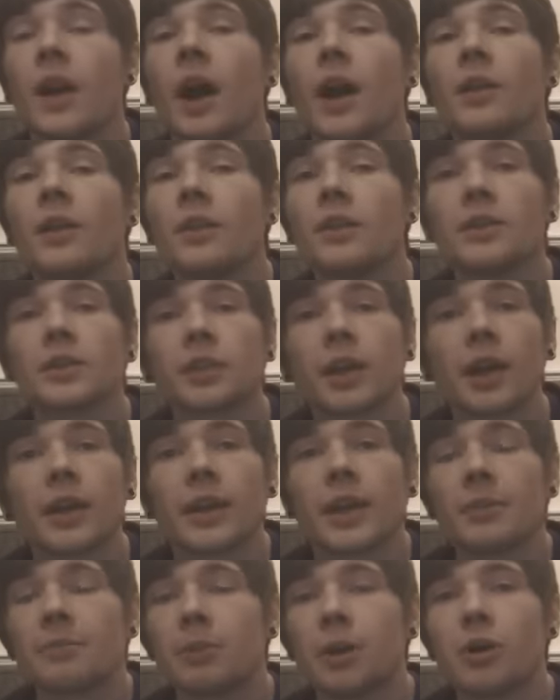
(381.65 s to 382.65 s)
Another
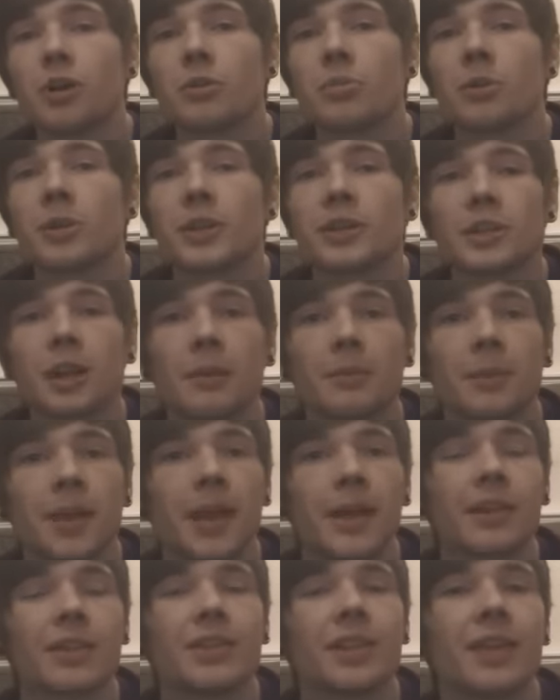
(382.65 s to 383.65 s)
psychic Pokemon is up
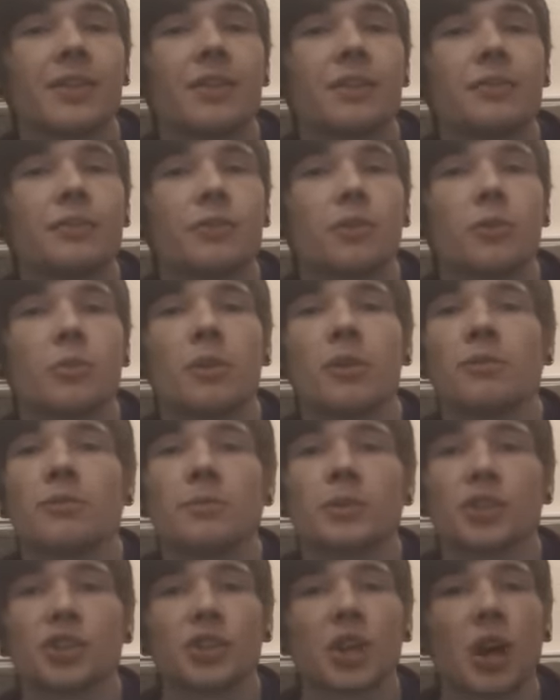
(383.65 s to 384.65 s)
next in the form of
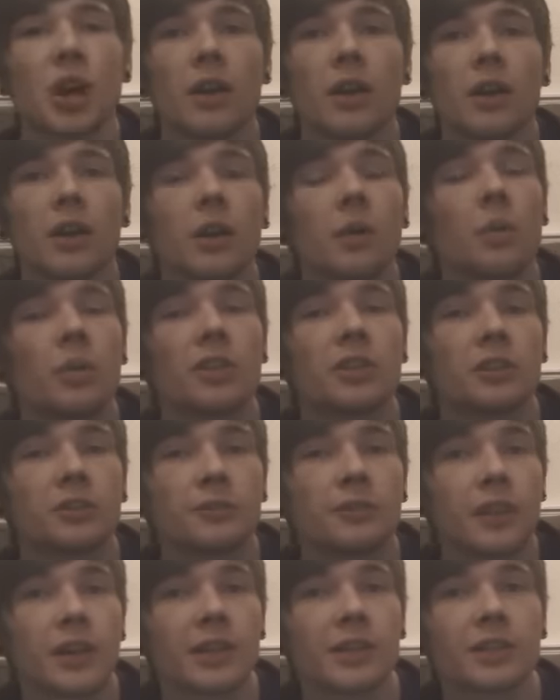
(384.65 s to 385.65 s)
Mashana, which at
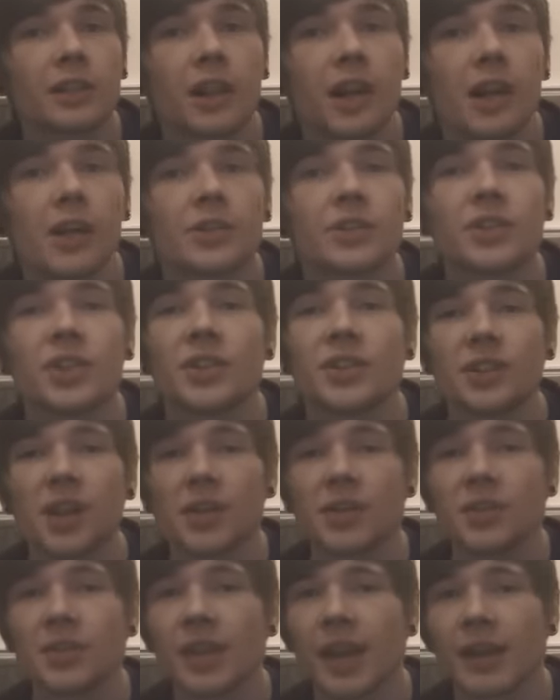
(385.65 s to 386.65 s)
first glance
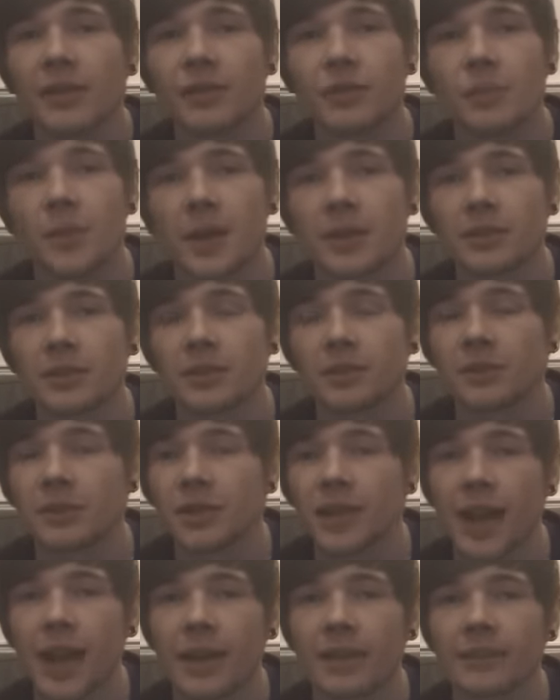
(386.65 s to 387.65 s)
doesn't have the best of
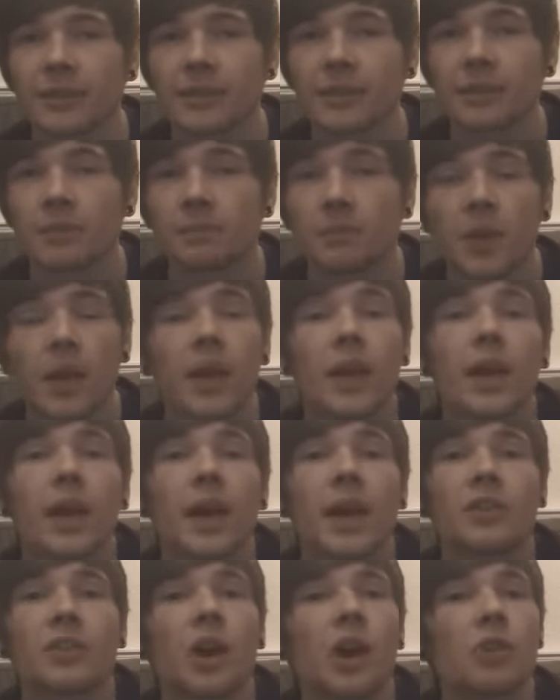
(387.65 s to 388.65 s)
stats. It
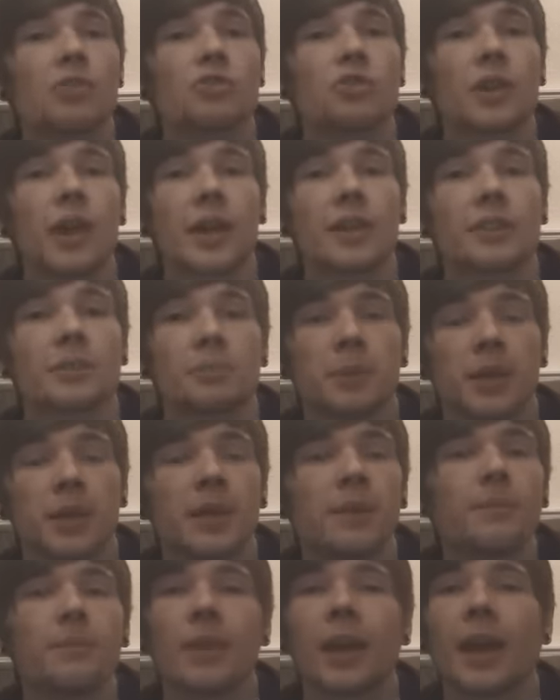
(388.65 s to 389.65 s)
has 100
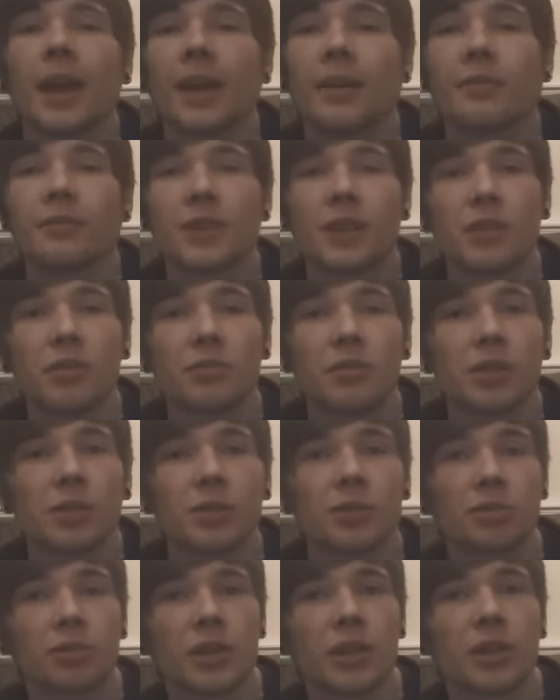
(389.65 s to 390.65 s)
HP, a hefty 3
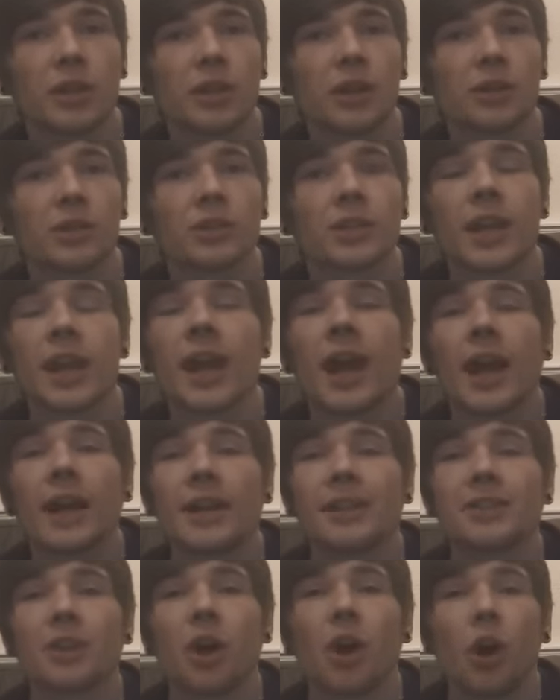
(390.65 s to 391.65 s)
retreat cost, and
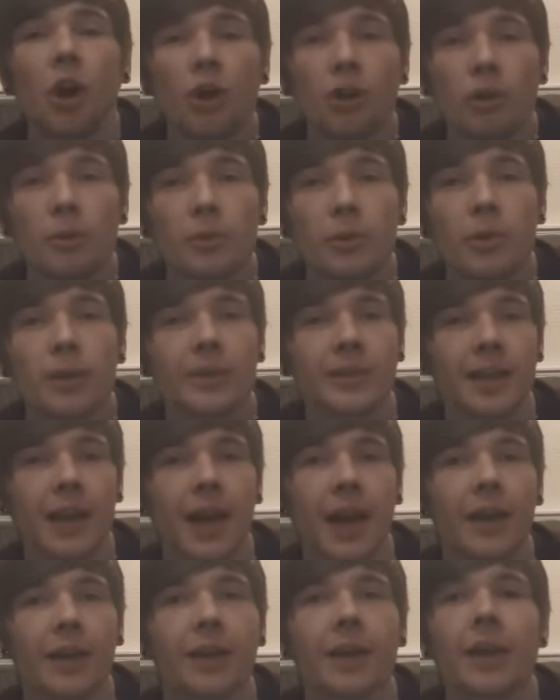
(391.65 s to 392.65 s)
has a horrible
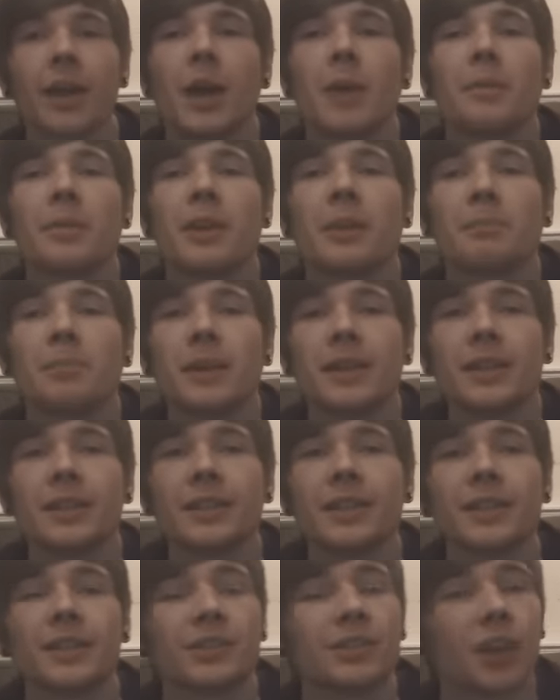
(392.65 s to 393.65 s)
attack. The
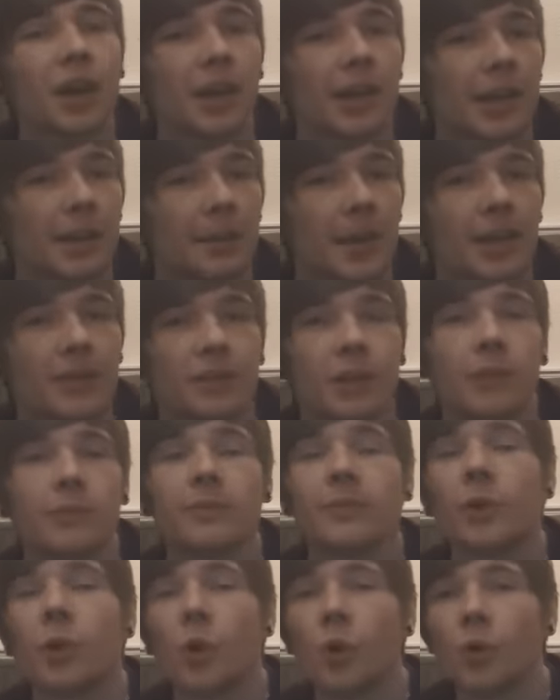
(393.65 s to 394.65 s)
ability certainly makes up
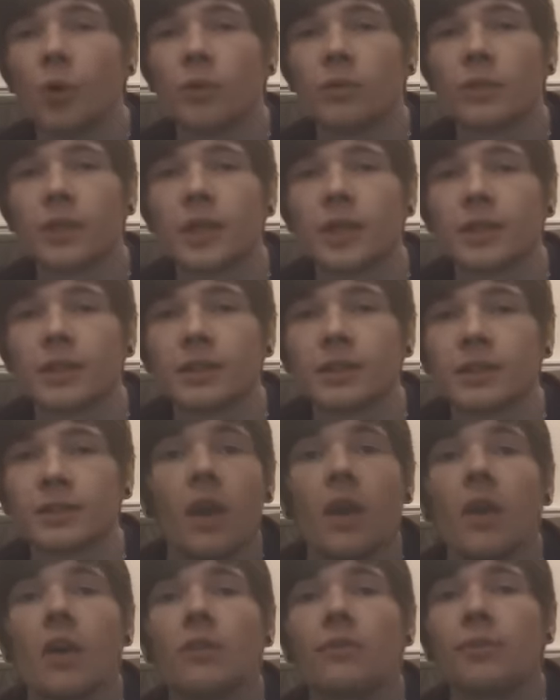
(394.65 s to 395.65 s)
for all of this.
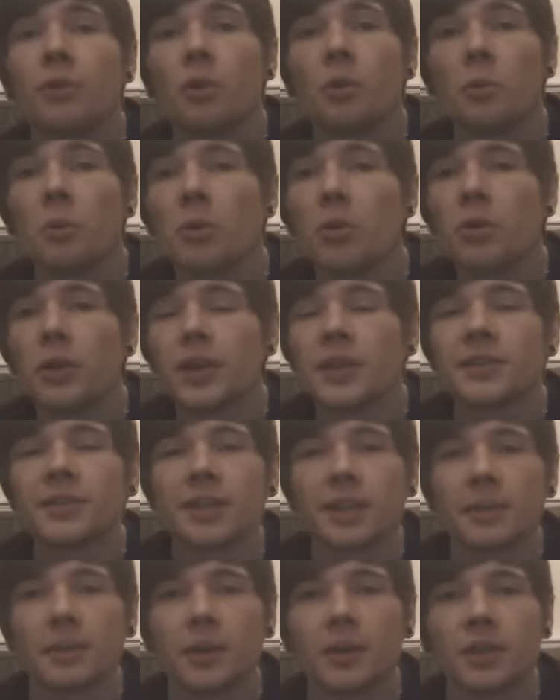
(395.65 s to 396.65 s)
Forewarn is
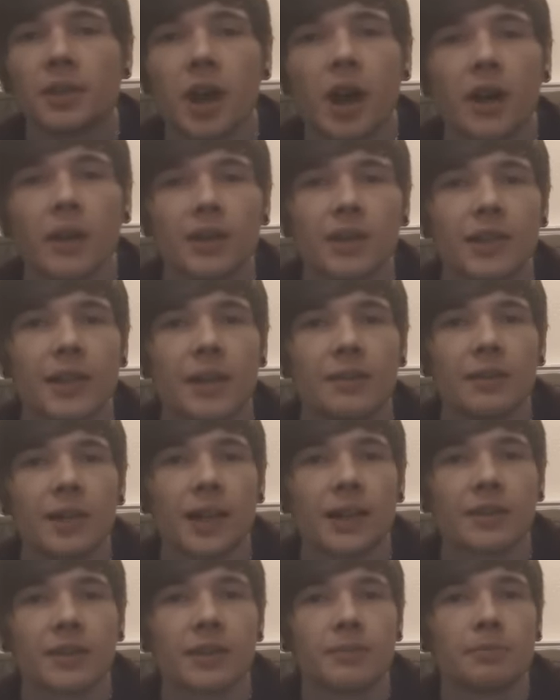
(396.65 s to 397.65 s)
similar to Uxie Level
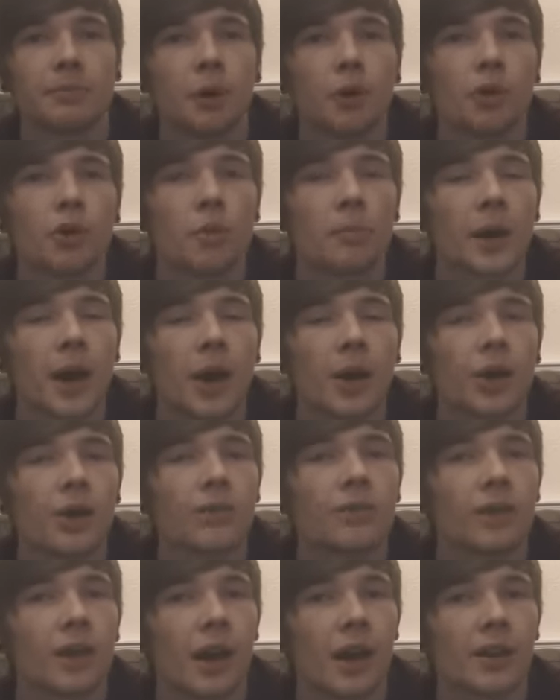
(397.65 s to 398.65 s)
X's Poke Power
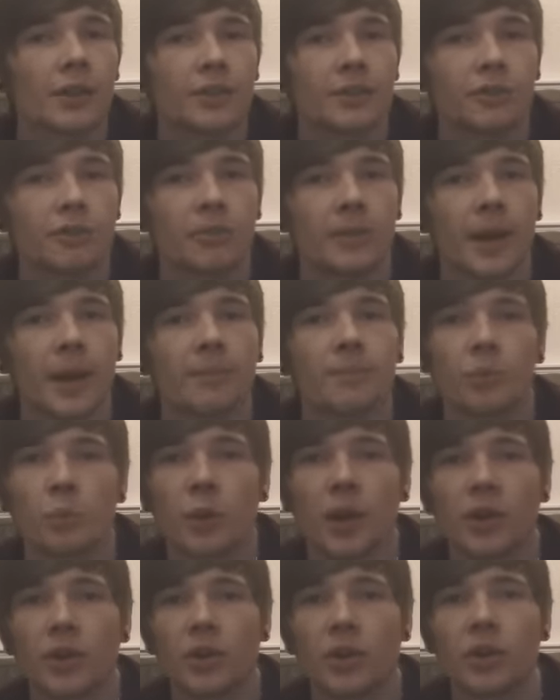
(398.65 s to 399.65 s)
of last format,
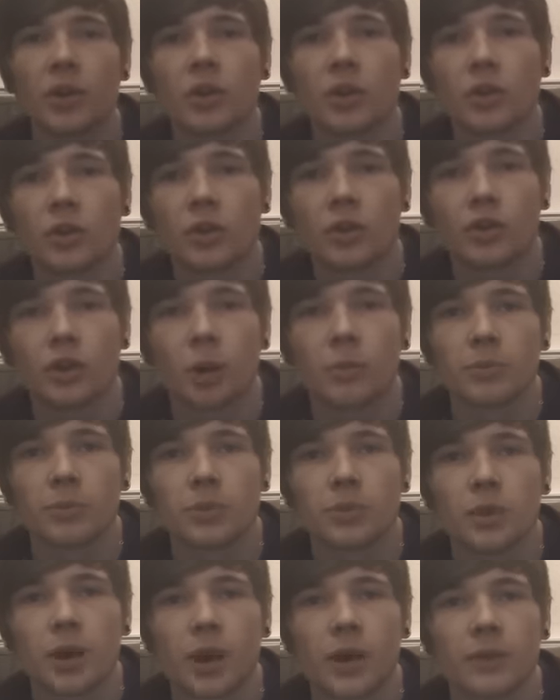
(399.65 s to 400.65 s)
where you can look at the top
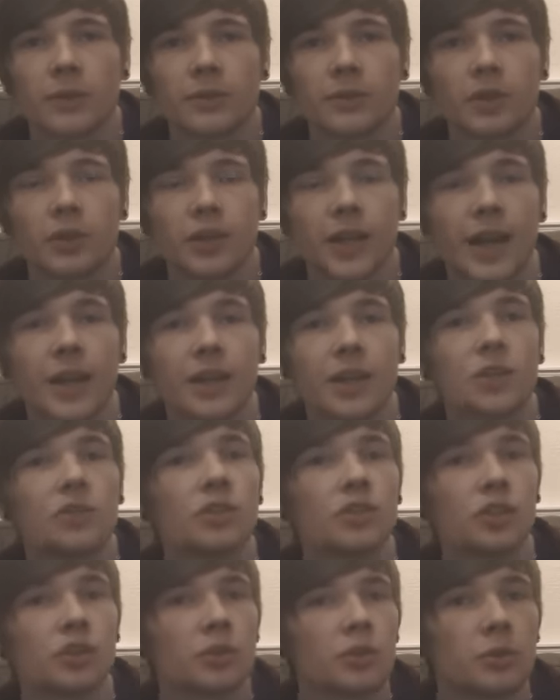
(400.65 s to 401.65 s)
2 cards of your deck
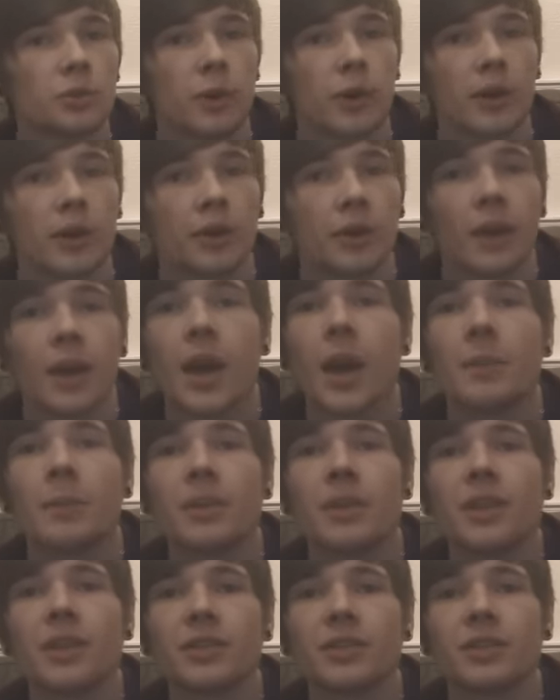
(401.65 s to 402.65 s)
and choose one,
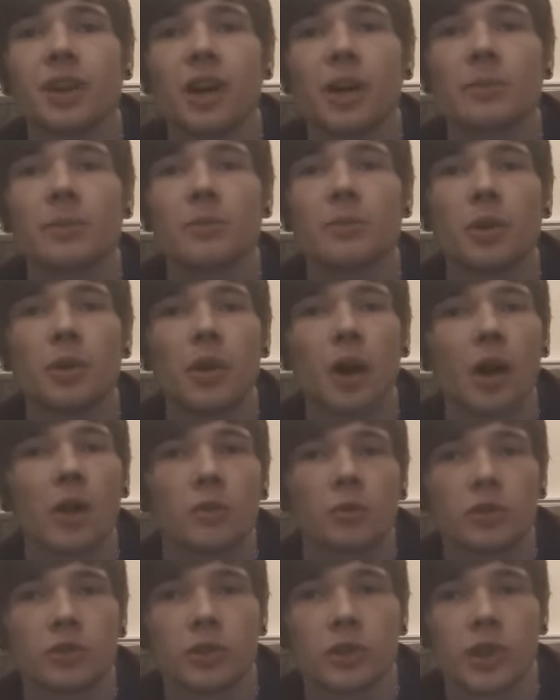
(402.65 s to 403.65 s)
but this time you put the
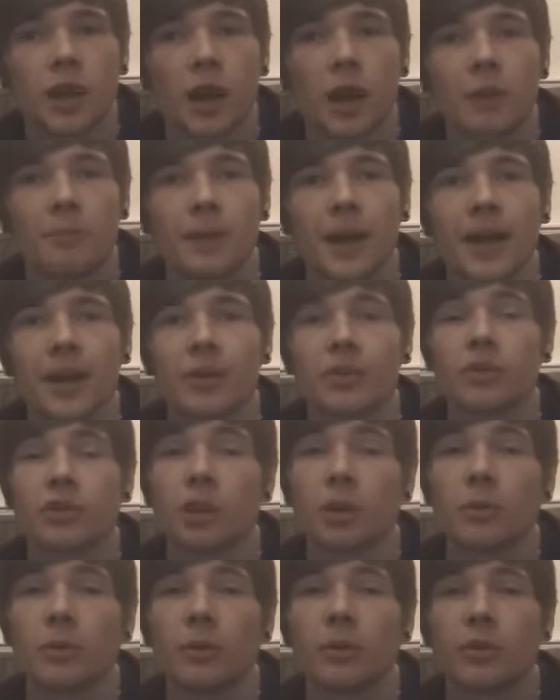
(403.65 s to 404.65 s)
unwanted card back on
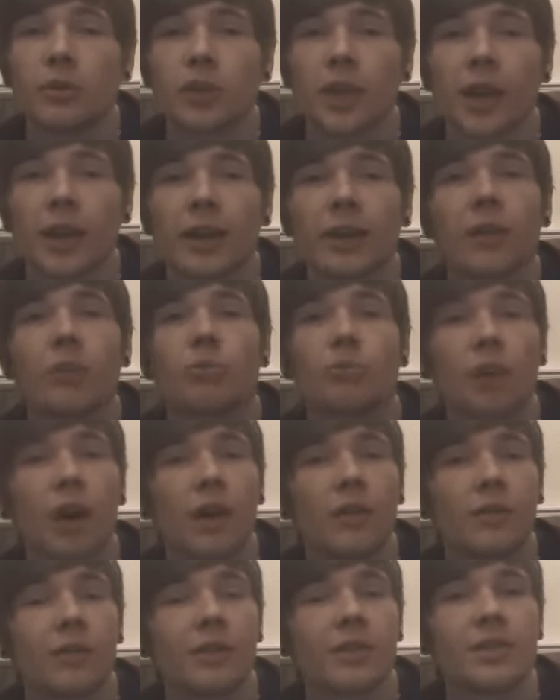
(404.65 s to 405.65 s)
top of your deck
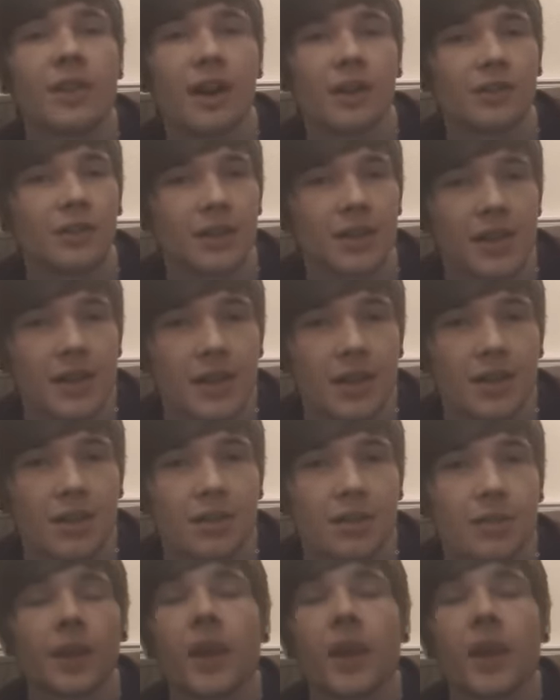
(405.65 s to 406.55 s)
rather than underneath.